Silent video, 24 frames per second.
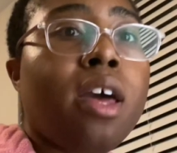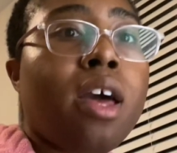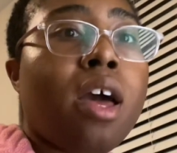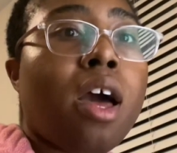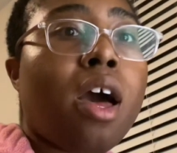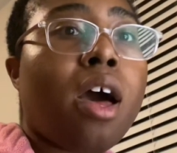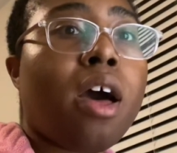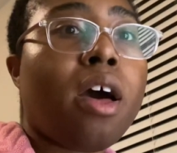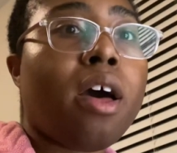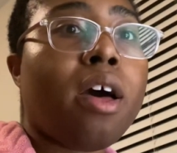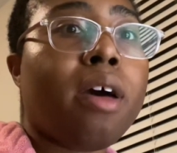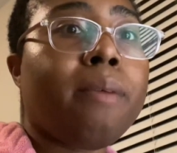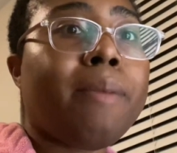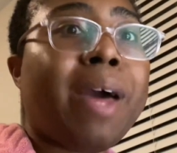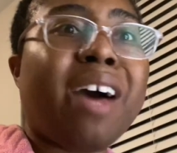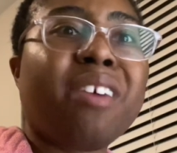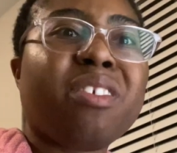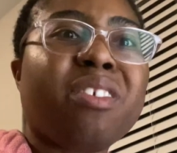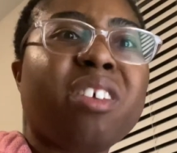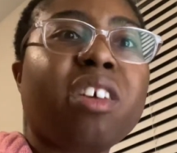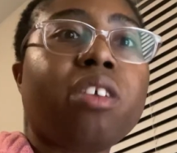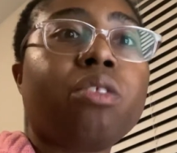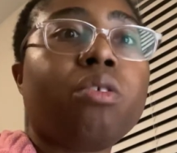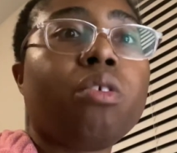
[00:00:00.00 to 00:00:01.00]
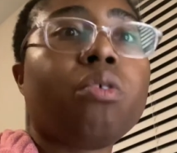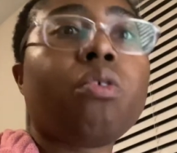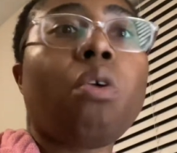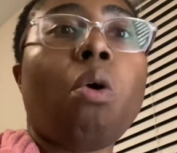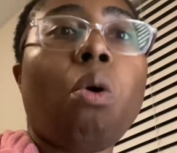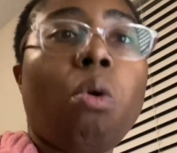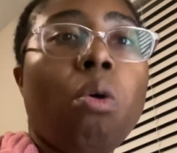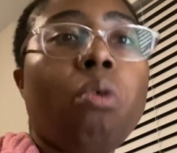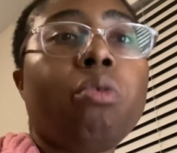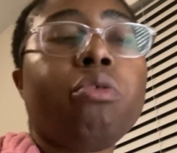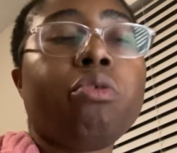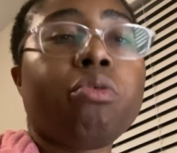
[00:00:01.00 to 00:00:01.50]
how they look
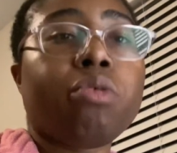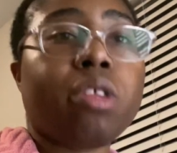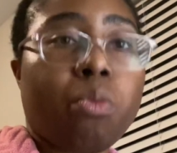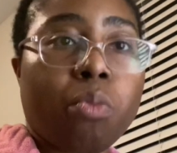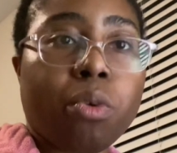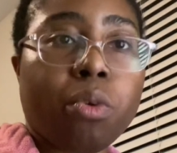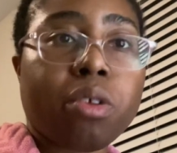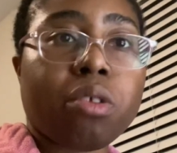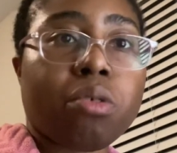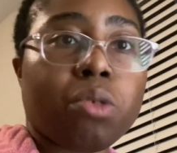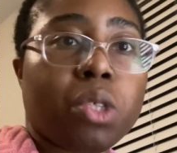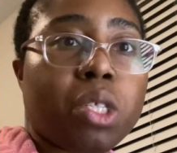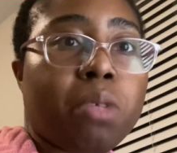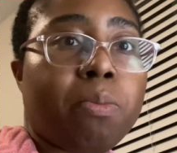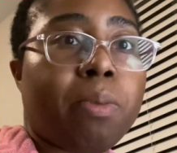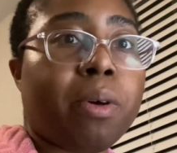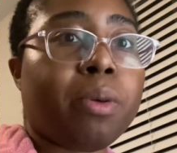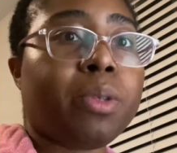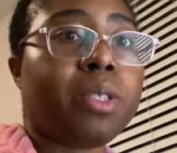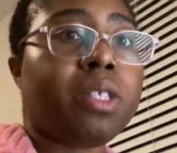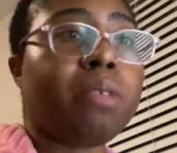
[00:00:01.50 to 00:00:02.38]
older than what they're supposed to